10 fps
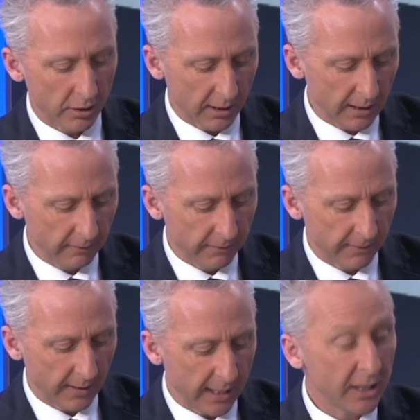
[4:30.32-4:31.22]
you
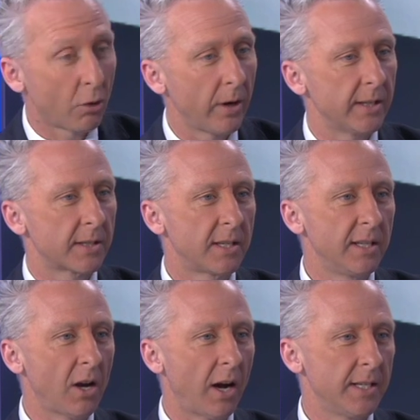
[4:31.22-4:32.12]
give any credence to
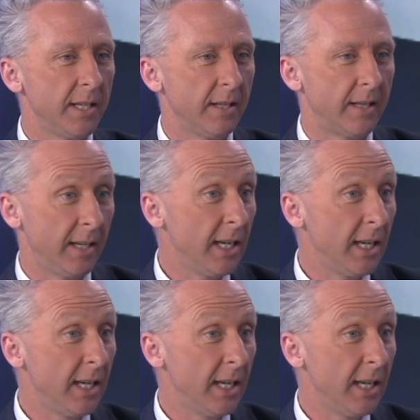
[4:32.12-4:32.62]
the idea that